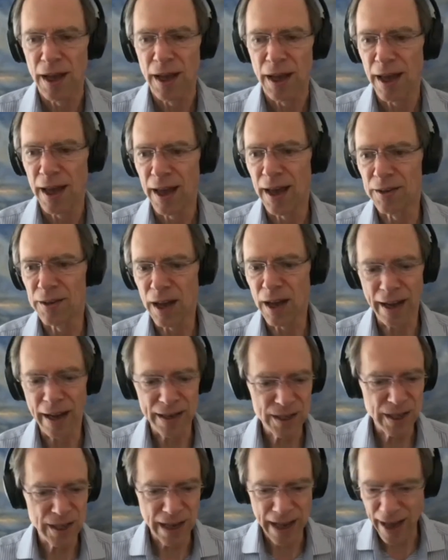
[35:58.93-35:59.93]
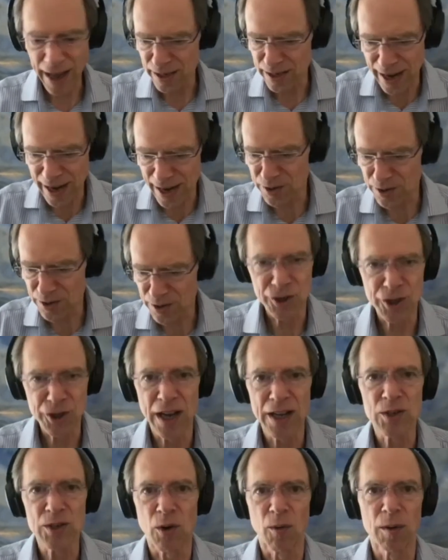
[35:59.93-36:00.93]
And I guess he had his hands on a
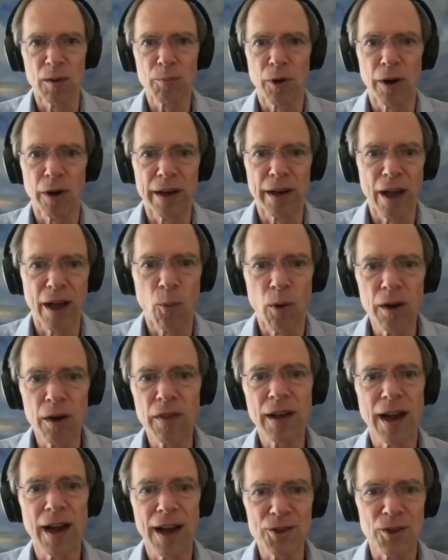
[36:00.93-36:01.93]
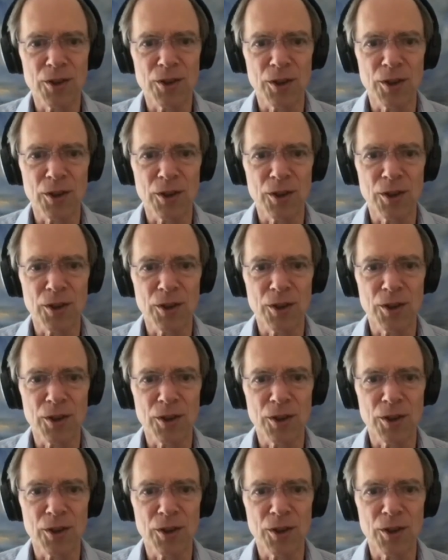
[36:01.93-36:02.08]
chainsaw at one point. And one of the guys